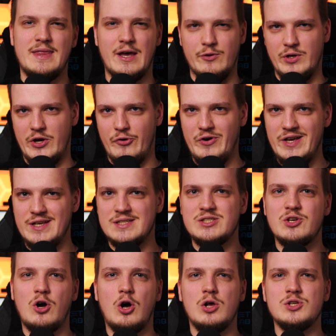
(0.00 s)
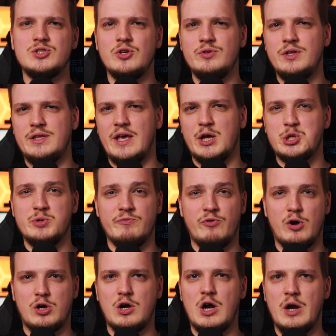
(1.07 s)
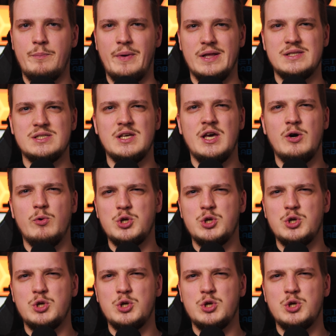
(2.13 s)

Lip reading: Now there is also detection for carpets,